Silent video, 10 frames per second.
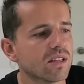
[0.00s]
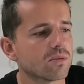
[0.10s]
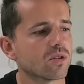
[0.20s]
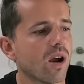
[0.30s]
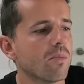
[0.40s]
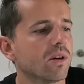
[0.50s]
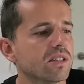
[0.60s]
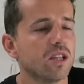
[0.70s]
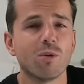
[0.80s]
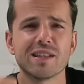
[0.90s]
subscribers
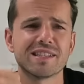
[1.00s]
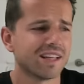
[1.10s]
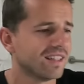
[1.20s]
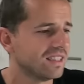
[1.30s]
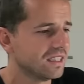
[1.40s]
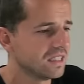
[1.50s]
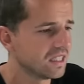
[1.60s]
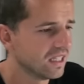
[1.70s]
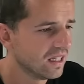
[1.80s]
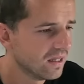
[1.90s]
in 1 second.
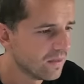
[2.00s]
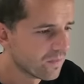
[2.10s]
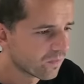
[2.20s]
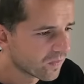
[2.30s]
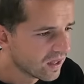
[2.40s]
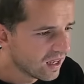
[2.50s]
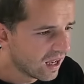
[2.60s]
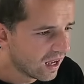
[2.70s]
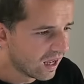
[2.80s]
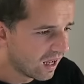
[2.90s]

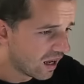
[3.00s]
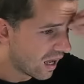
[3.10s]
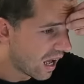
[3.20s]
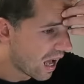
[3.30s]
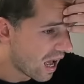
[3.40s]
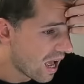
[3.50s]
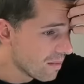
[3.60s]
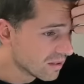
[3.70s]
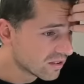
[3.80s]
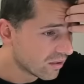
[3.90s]

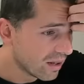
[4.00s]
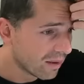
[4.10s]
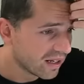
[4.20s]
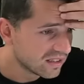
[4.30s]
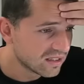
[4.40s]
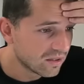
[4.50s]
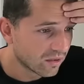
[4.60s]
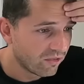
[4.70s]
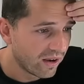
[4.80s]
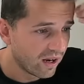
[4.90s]
I'm sorry, but this is
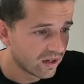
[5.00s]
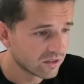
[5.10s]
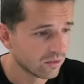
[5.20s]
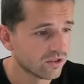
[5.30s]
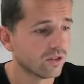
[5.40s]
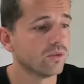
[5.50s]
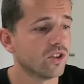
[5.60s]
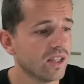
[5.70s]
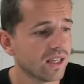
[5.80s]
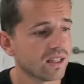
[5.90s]
not fair. So
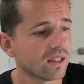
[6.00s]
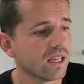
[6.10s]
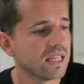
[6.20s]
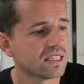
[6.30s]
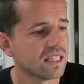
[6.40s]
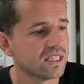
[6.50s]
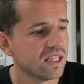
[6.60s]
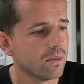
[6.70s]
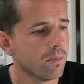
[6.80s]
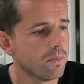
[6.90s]
Cenek is
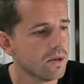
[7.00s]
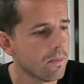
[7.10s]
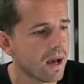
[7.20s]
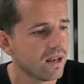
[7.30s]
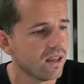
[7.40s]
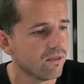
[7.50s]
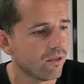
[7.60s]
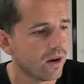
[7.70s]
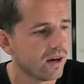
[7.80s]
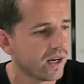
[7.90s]
getting the money
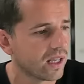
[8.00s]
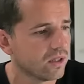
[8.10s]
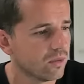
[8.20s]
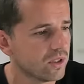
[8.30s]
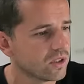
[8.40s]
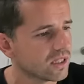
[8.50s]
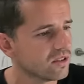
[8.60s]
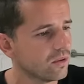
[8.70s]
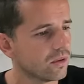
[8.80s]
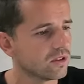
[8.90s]
for Erik and Domisha's
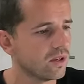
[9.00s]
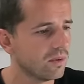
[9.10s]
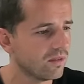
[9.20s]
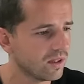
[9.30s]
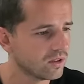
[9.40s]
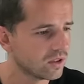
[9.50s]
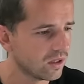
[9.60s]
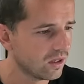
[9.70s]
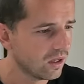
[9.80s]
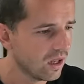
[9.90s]
Eurotrip
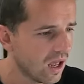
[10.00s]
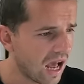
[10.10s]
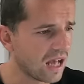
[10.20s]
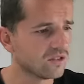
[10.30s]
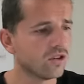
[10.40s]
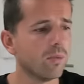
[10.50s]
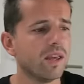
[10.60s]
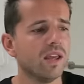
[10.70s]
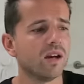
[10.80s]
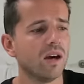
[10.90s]
adventure. Unsub
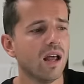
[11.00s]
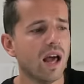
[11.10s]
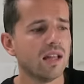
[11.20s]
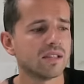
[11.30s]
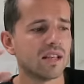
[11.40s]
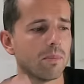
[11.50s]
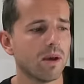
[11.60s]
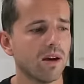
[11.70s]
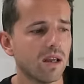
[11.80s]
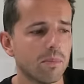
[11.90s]
here and sub
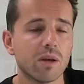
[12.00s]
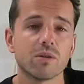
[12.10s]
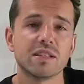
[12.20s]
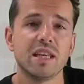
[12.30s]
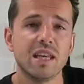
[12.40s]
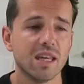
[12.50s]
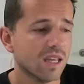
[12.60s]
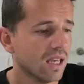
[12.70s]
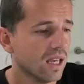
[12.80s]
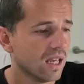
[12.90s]
Erik, because he